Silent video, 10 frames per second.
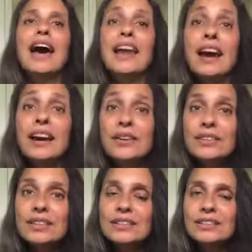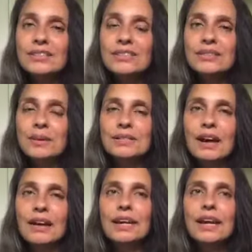and I don't need to do this to
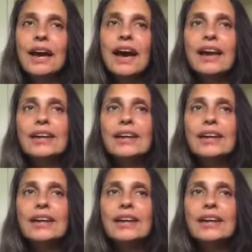myself. And